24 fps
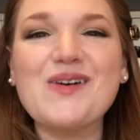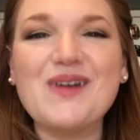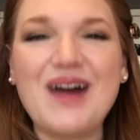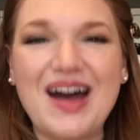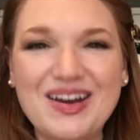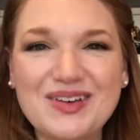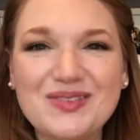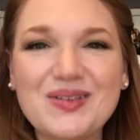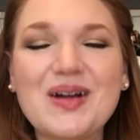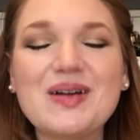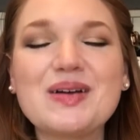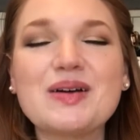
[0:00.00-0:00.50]

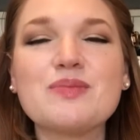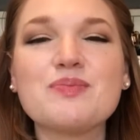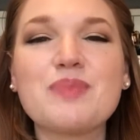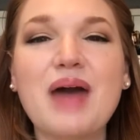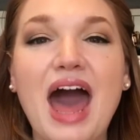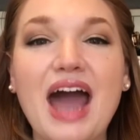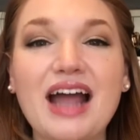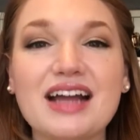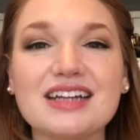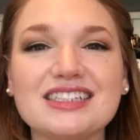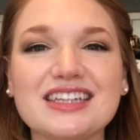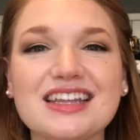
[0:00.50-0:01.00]
and welcome
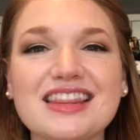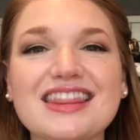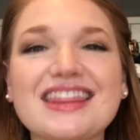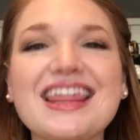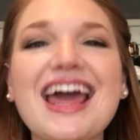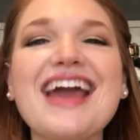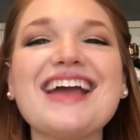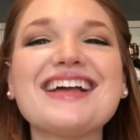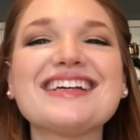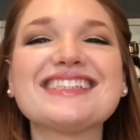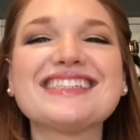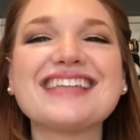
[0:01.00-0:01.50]
back to
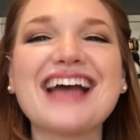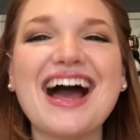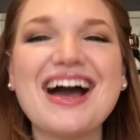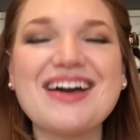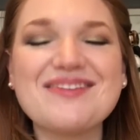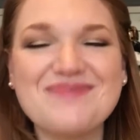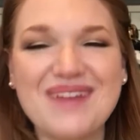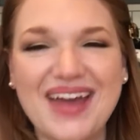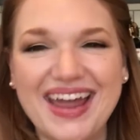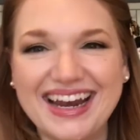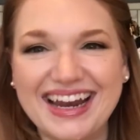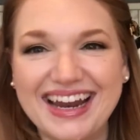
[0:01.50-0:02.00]
Thanks, I
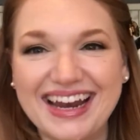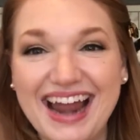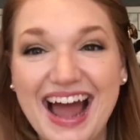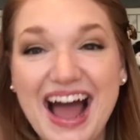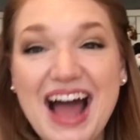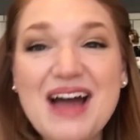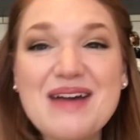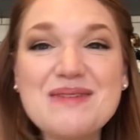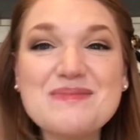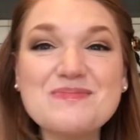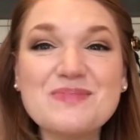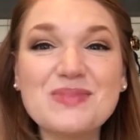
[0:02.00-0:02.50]
Made It.
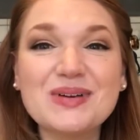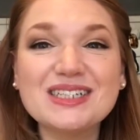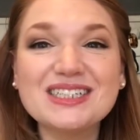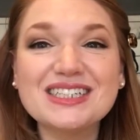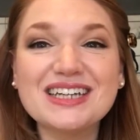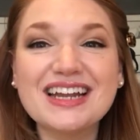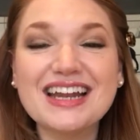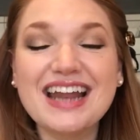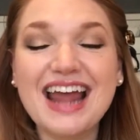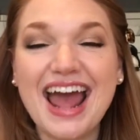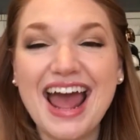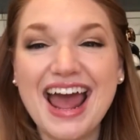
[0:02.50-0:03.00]
I'm
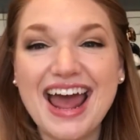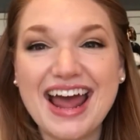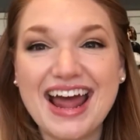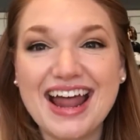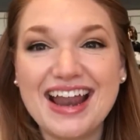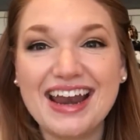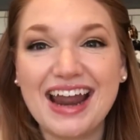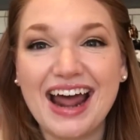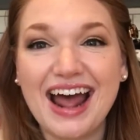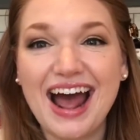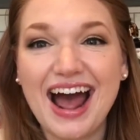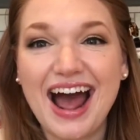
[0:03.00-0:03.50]
Brigitte,
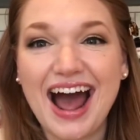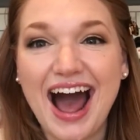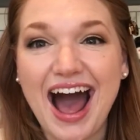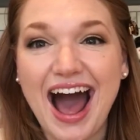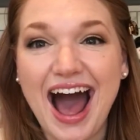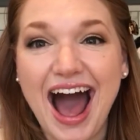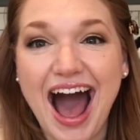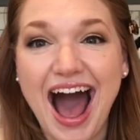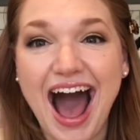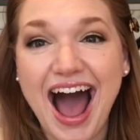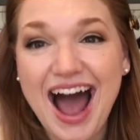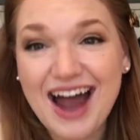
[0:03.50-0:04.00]
and
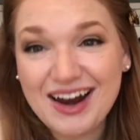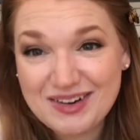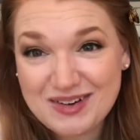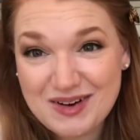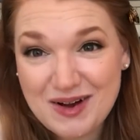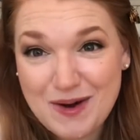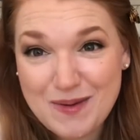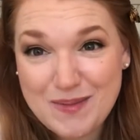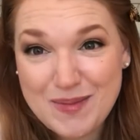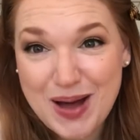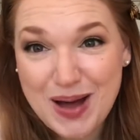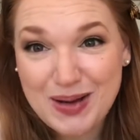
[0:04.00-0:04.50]
I don't
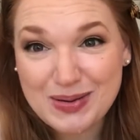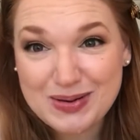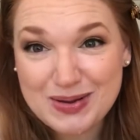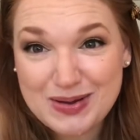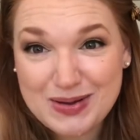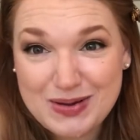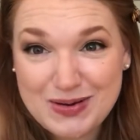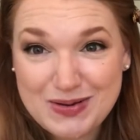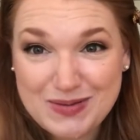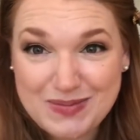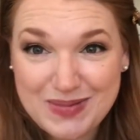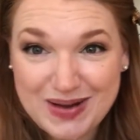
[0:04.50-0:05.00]
know about
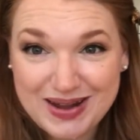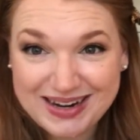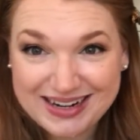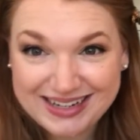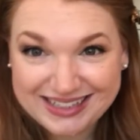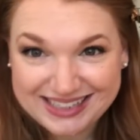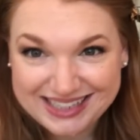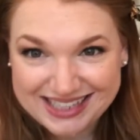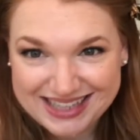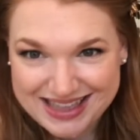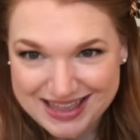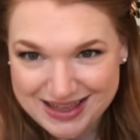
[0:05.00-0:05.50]
you, but
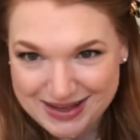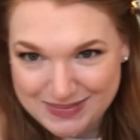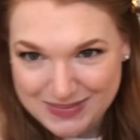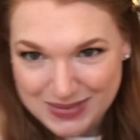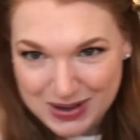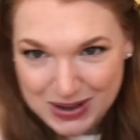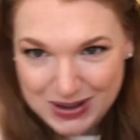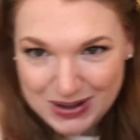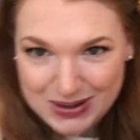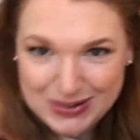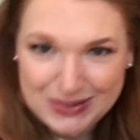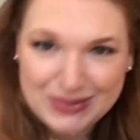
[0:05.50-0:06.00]
it's the
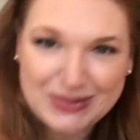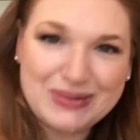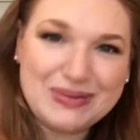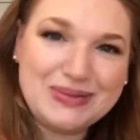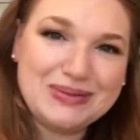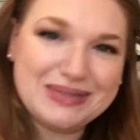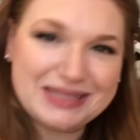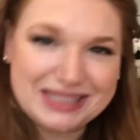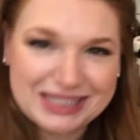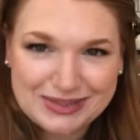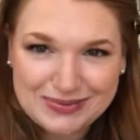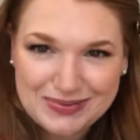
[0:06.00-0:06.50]

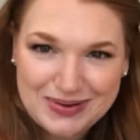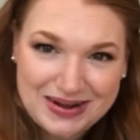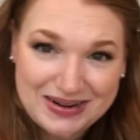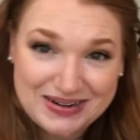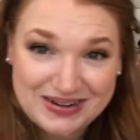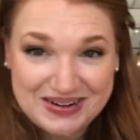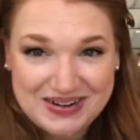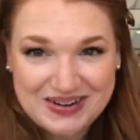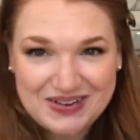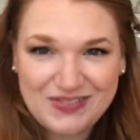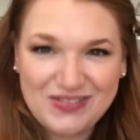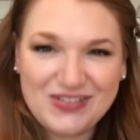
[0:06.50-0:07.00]
most
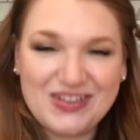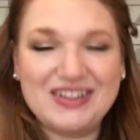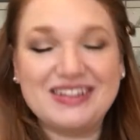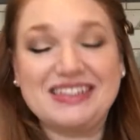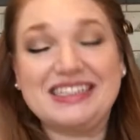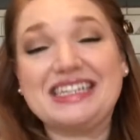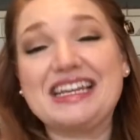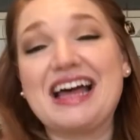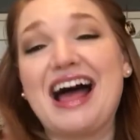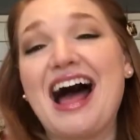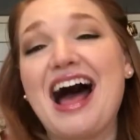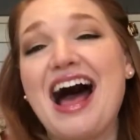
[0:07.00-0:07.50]
wonderful
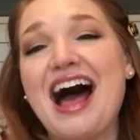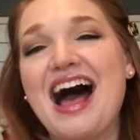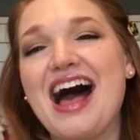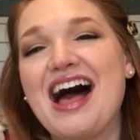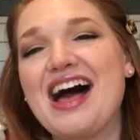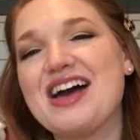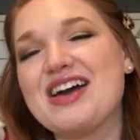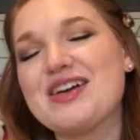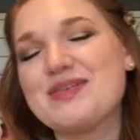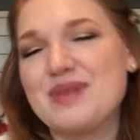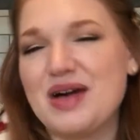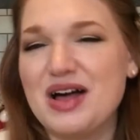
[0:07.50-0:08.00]

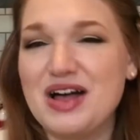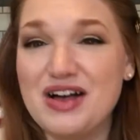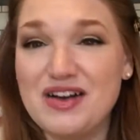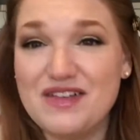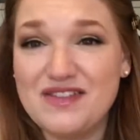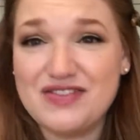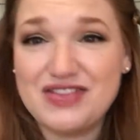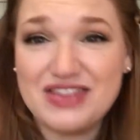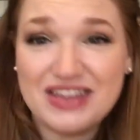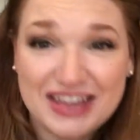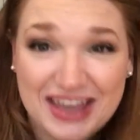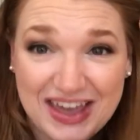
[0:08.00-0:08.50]
time
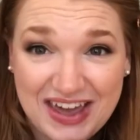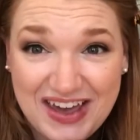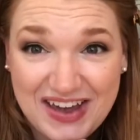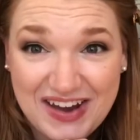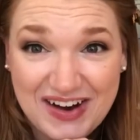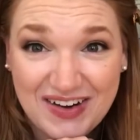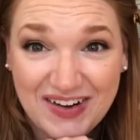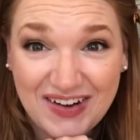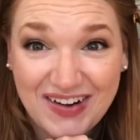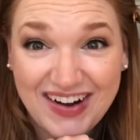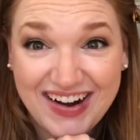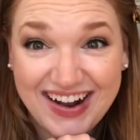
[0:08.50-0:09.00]
of the
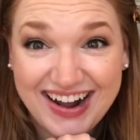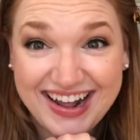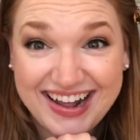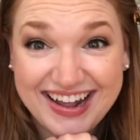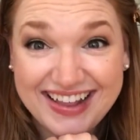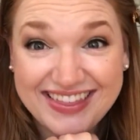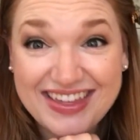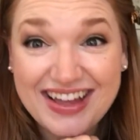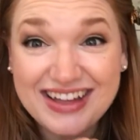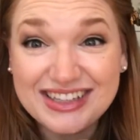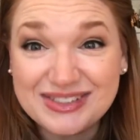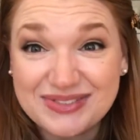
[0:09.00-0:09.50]
year.
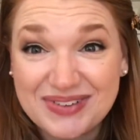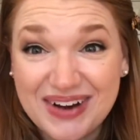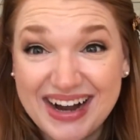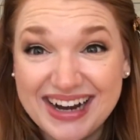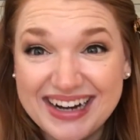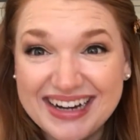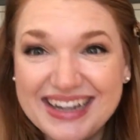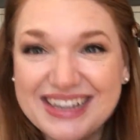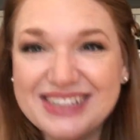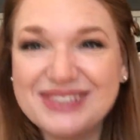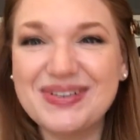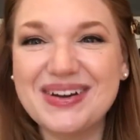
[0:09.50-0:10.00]
That's
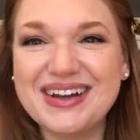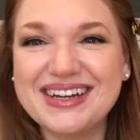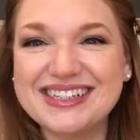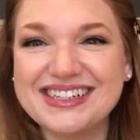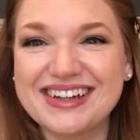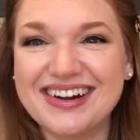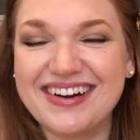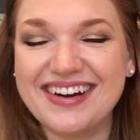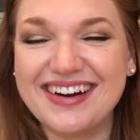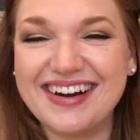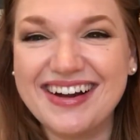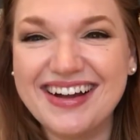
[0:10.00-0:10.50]
right, it's
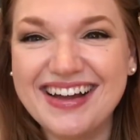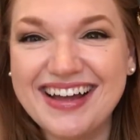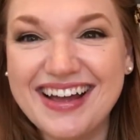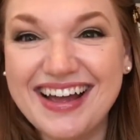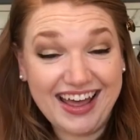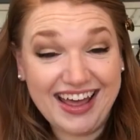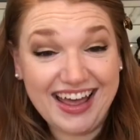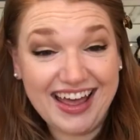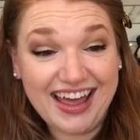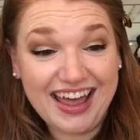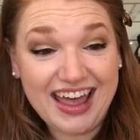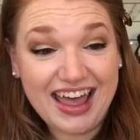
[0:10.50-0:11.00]
winter.
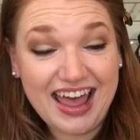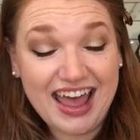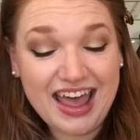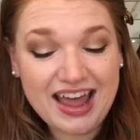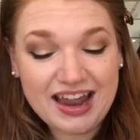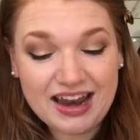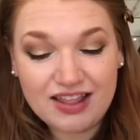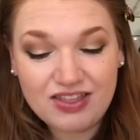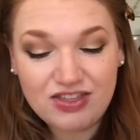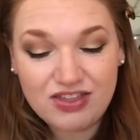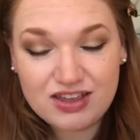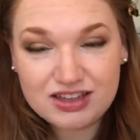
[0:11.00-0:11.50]

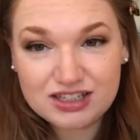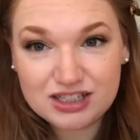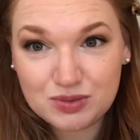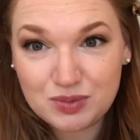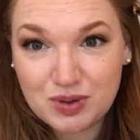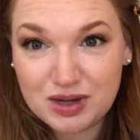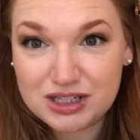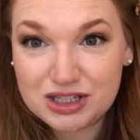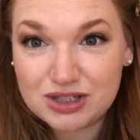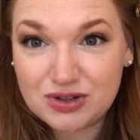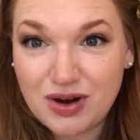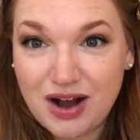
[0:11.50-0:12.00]
And this
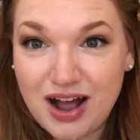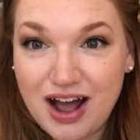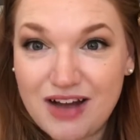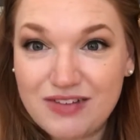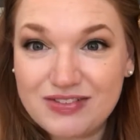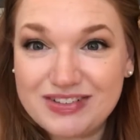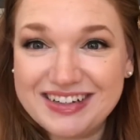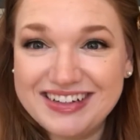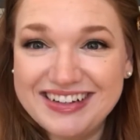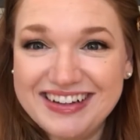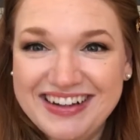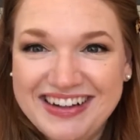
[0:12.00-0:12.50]
week's craft